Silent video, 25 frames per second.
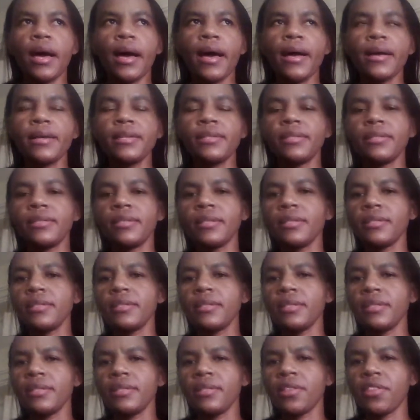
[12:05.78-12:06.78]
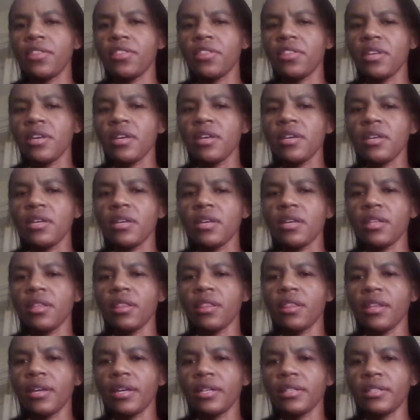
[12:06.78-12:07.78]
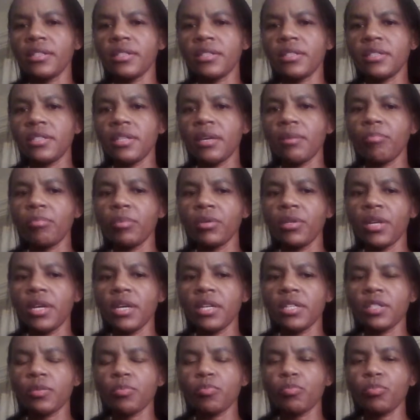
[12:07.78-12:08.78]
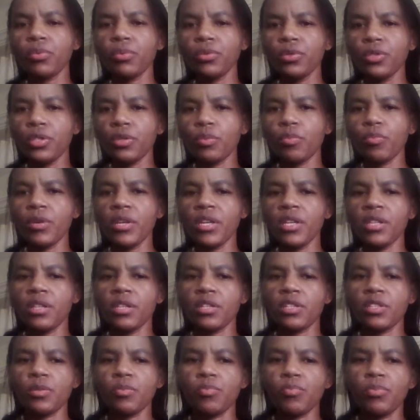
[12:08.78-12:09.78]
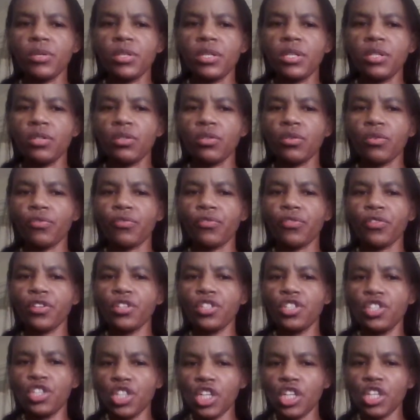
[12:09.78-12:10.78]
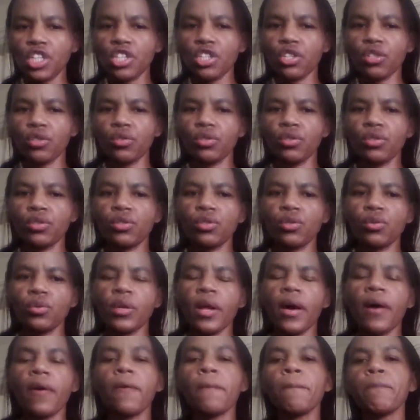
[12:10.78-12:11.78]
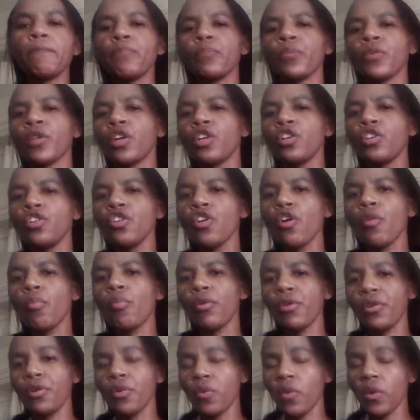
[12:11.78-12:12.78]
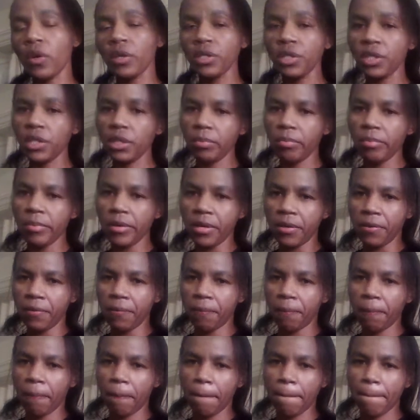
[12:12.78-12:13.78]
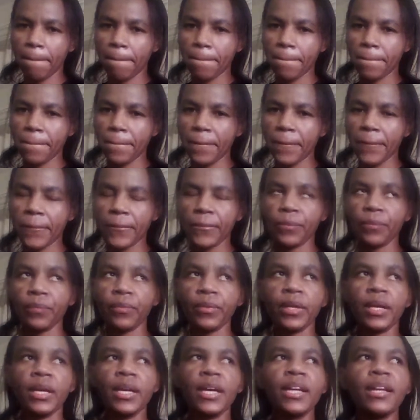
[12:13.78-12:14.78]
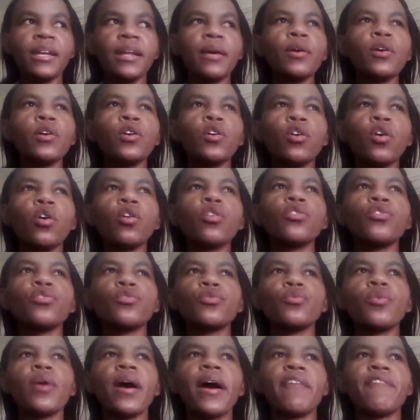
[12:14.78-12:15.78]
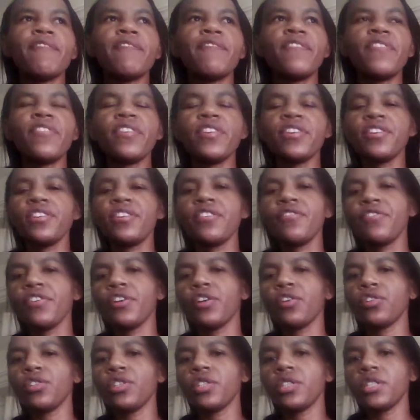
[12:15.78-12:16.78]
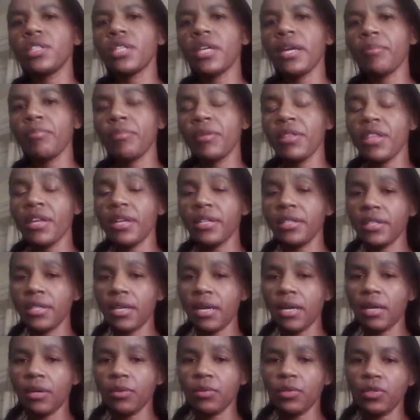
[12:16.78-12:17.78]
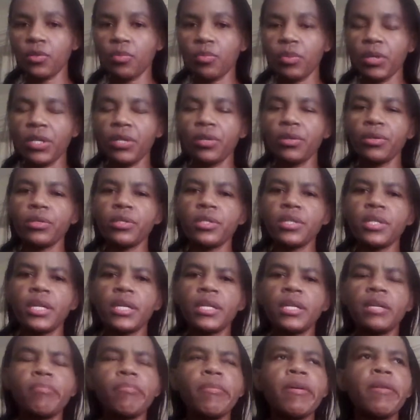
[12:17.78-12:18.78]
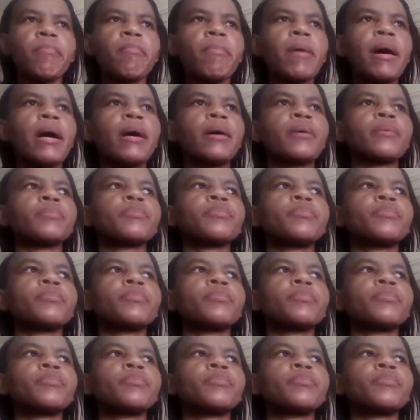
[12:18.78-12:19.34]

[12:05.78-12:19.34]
I started thinking that somebody has put me in the spirit of rejection, so now nobody wants me. And I go through a very difficult time in that house, because I remember,